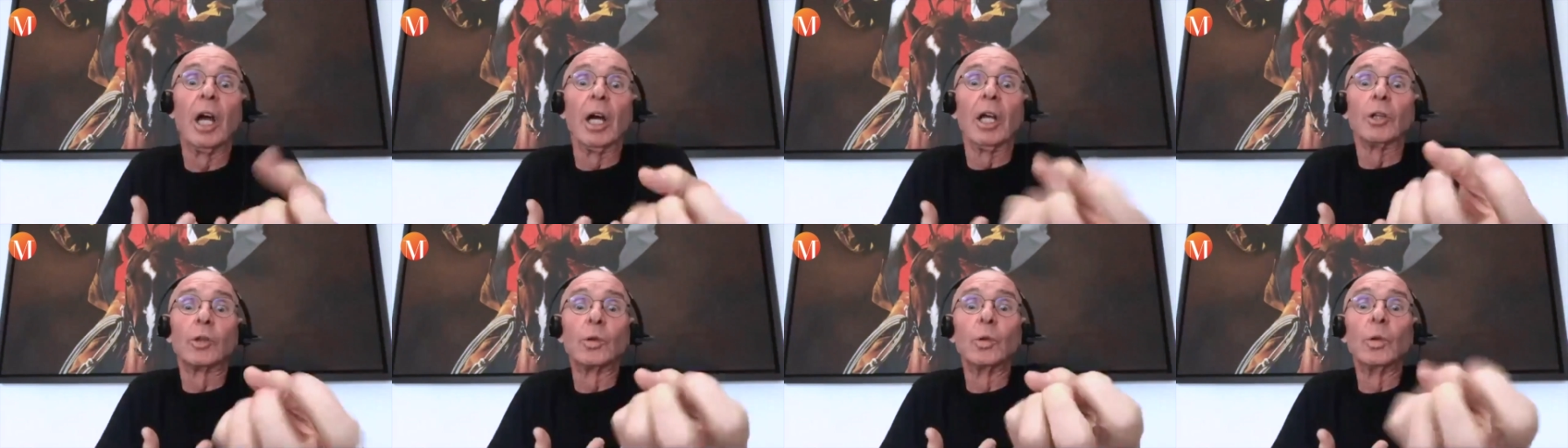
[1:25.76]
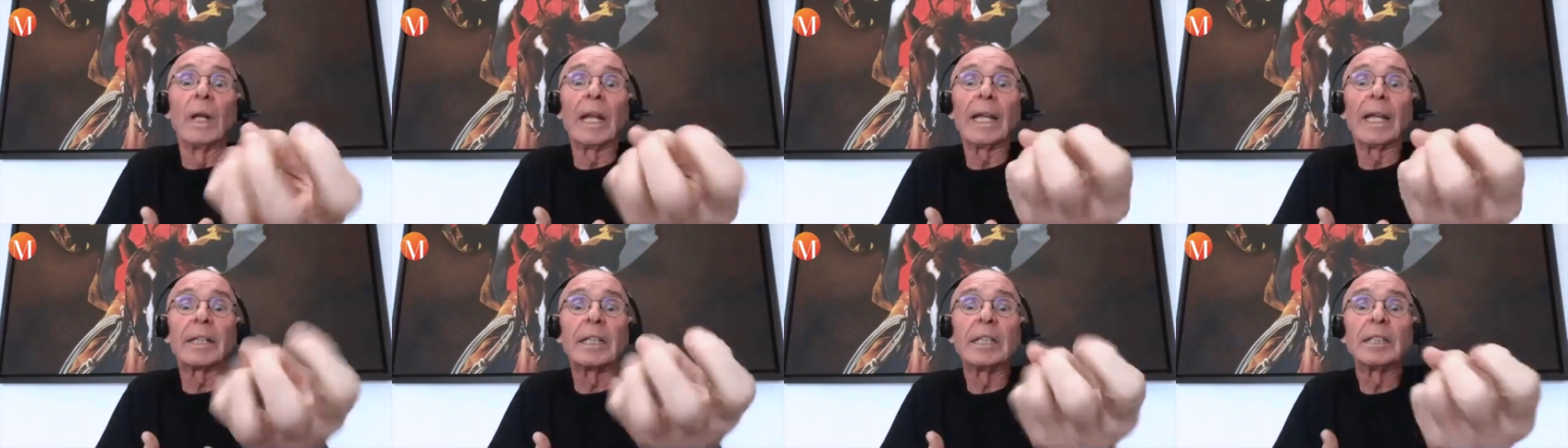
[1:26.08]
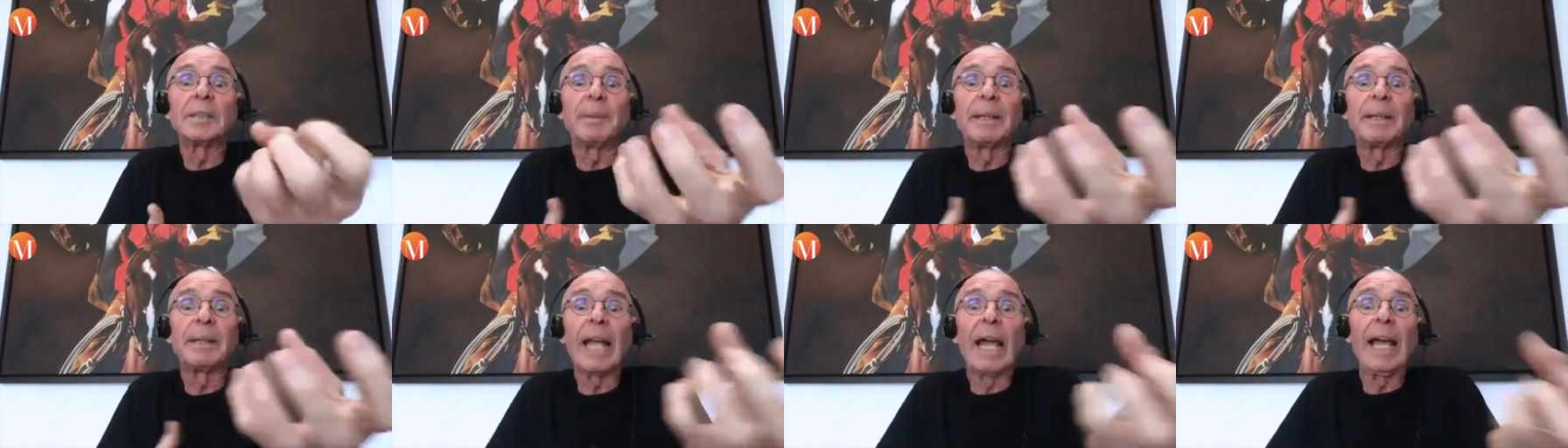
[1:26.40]
do like
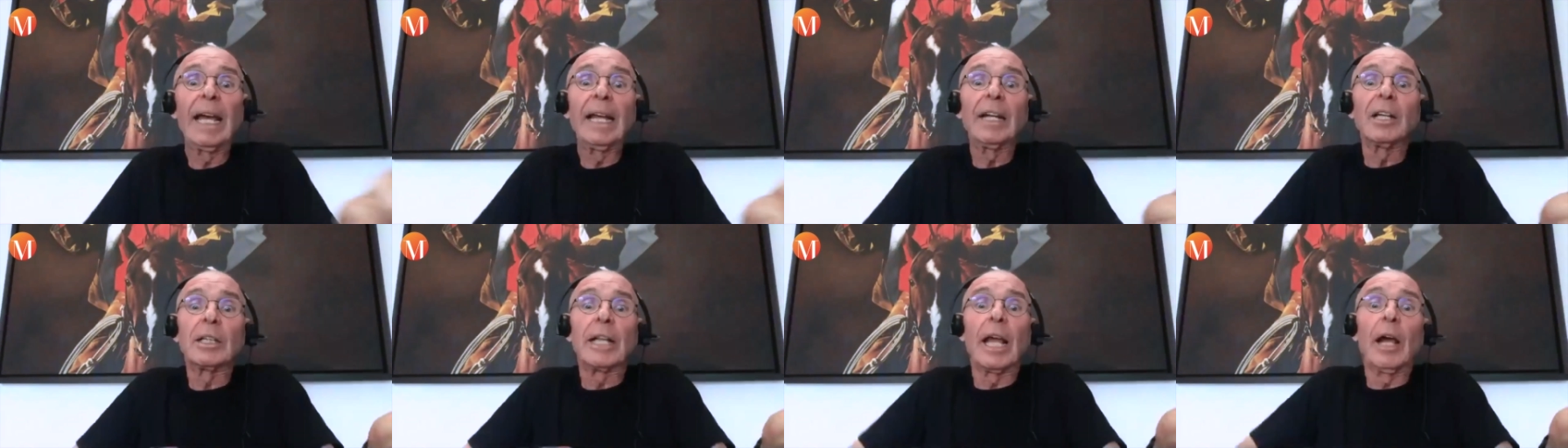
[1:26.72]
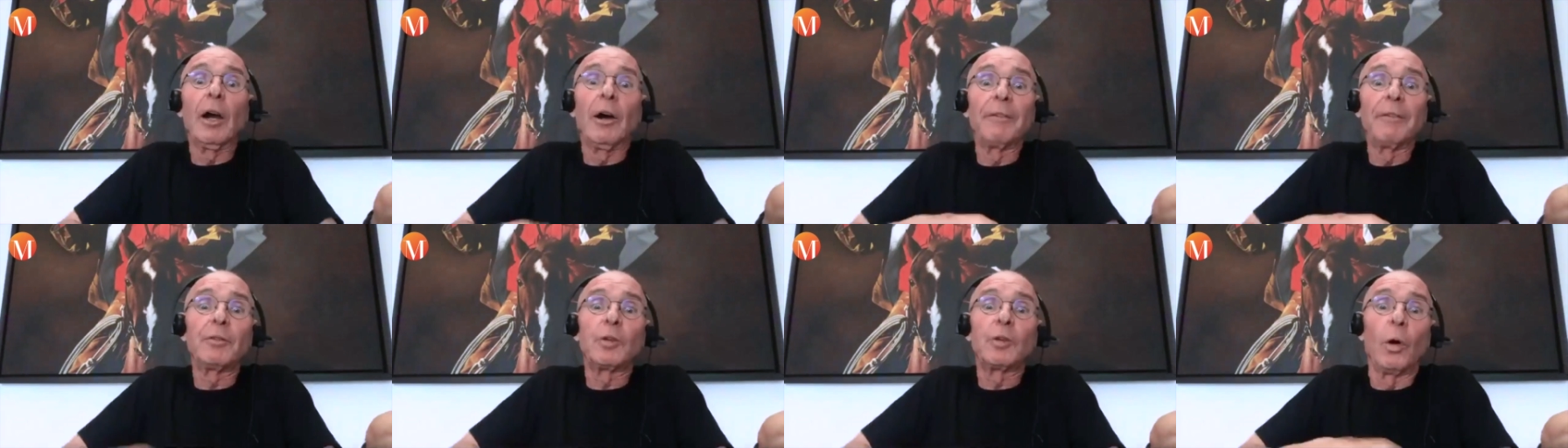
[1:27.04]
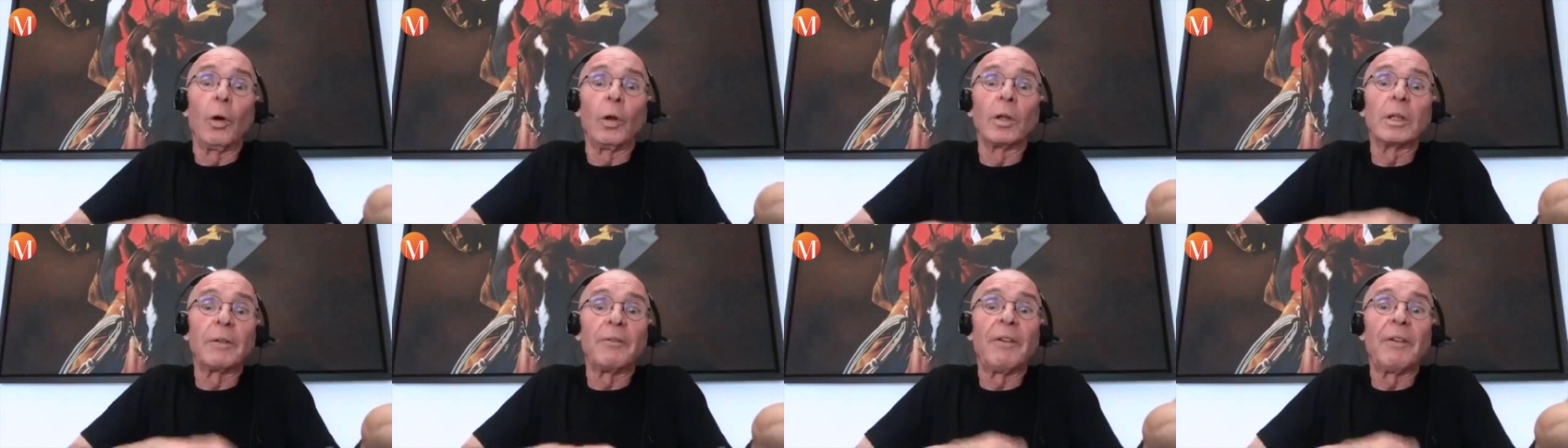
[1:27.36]
this with the hand, and they have to
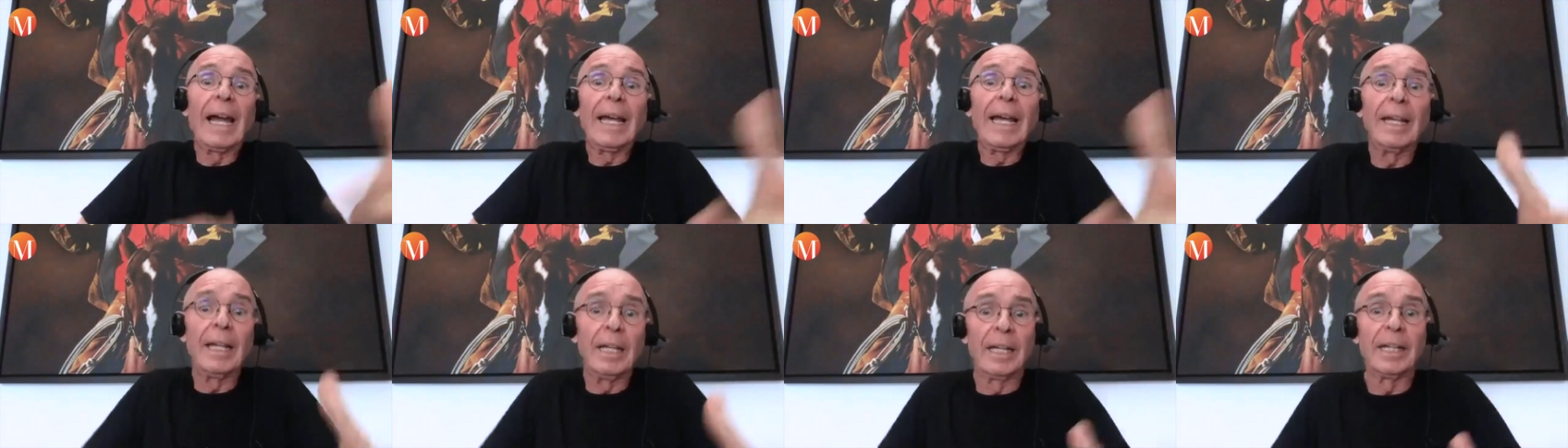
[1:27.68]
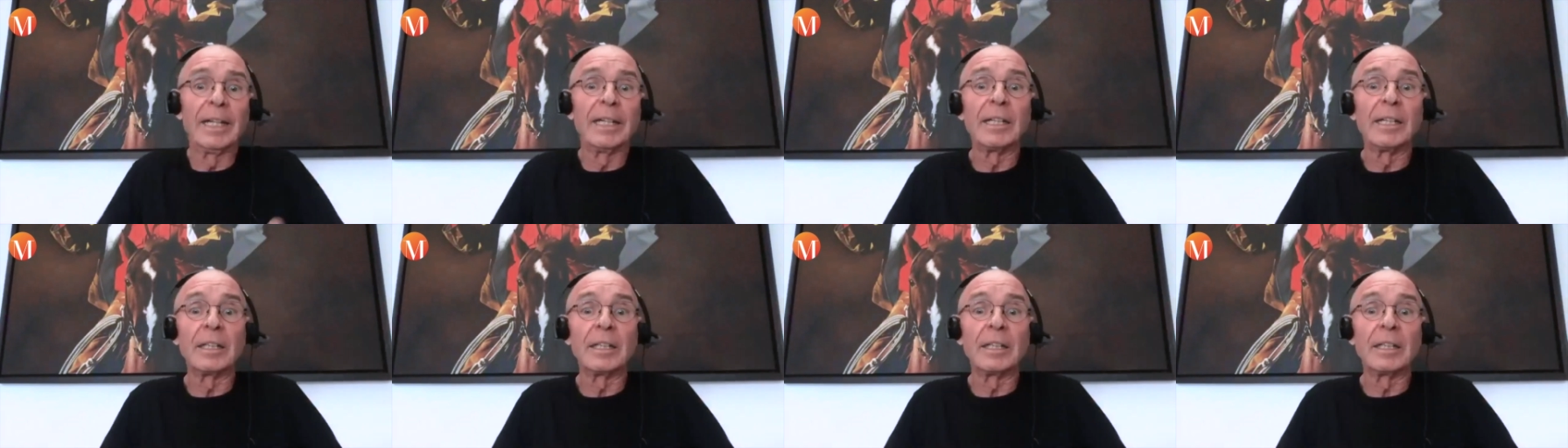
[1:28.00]
hold the violin,